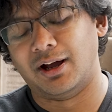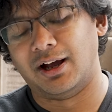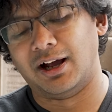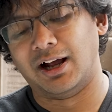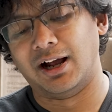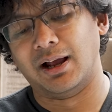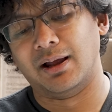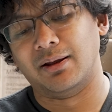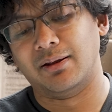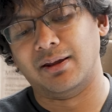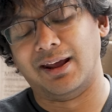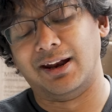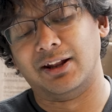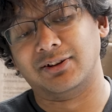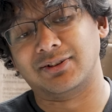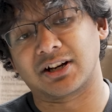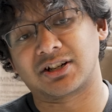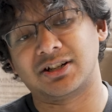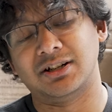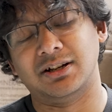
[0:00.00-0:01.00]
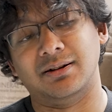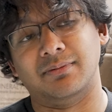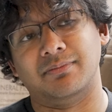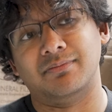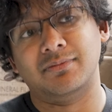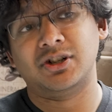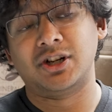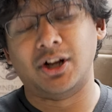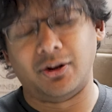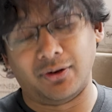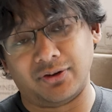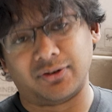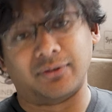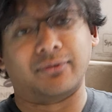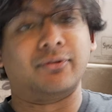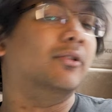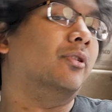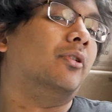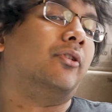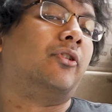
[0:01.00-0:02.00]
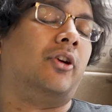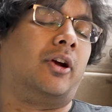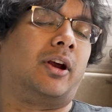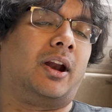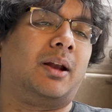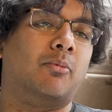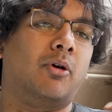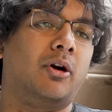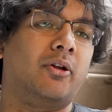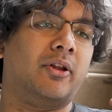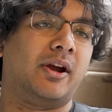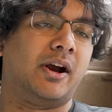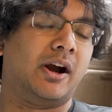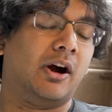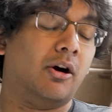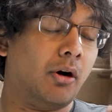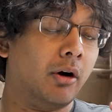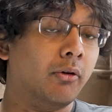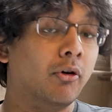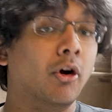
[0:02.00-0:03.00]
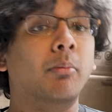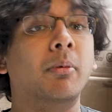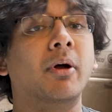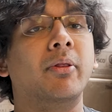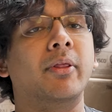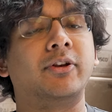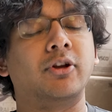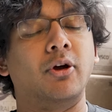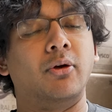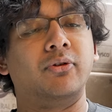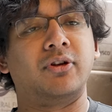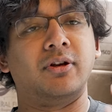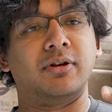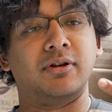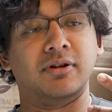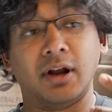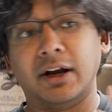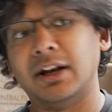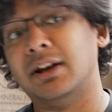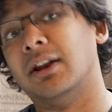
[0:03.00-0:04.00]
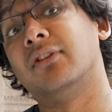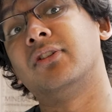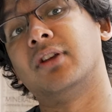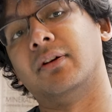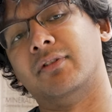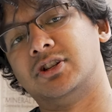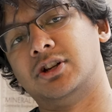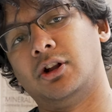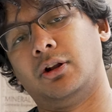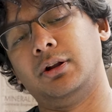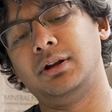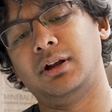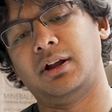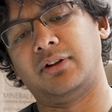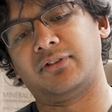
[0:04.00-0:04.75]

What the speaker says: And it's actually, chili is a fruit, so you're getting more of the aroma and the toasted nuttiness of a chili.